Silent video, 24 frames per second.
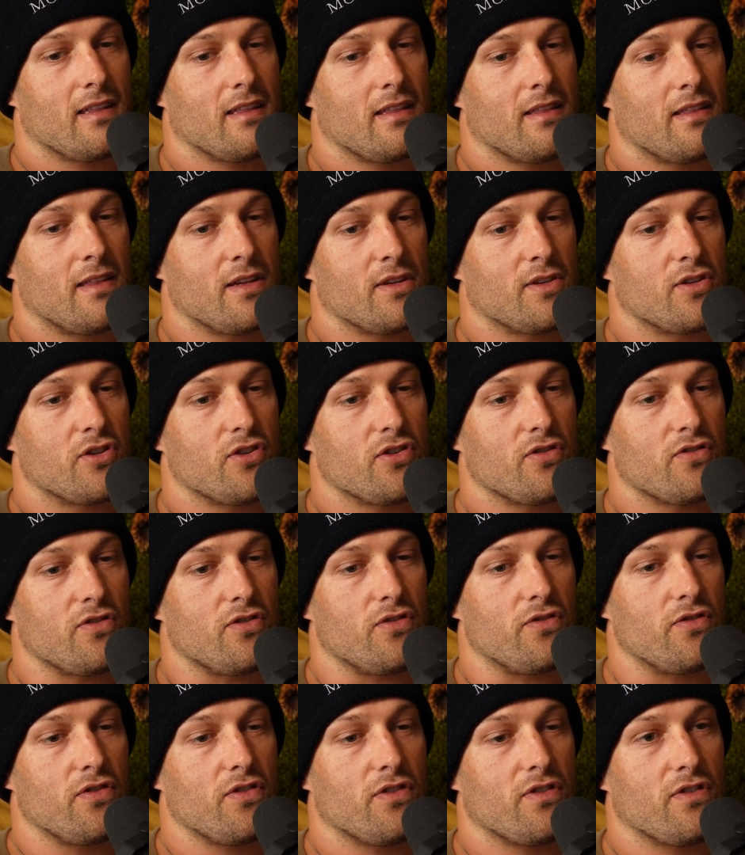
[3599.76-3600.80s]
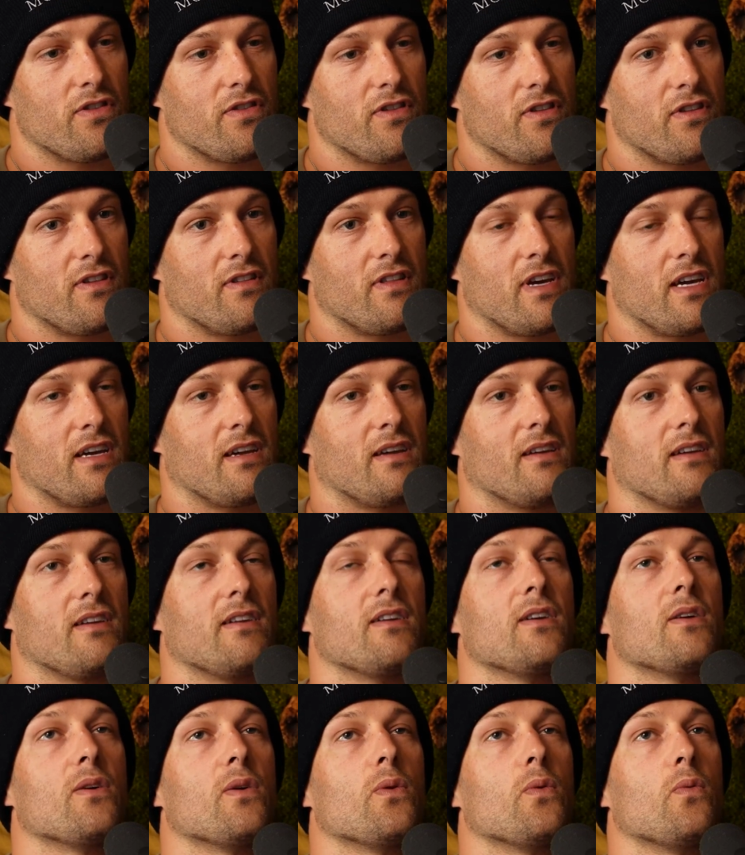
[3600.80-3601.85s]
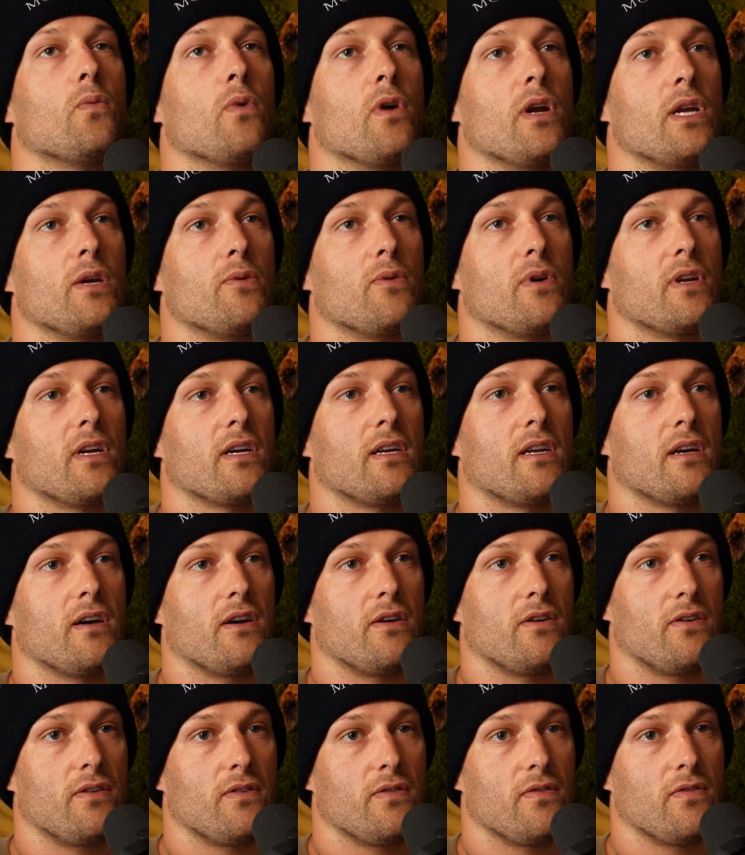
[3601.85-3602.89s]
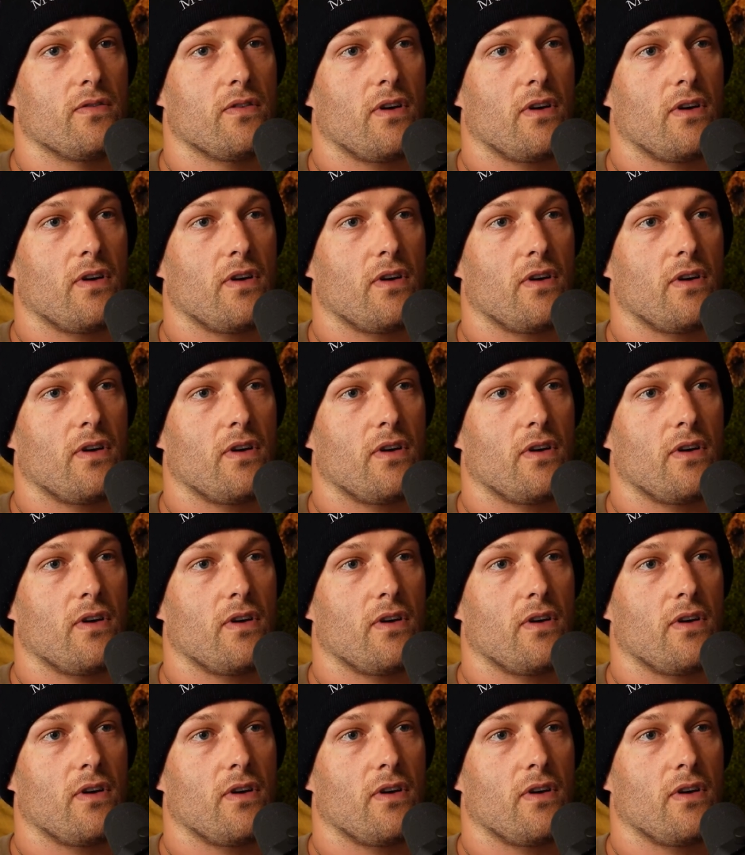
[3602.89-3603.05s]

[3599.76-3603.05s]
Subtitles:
the truth, like where you want to go,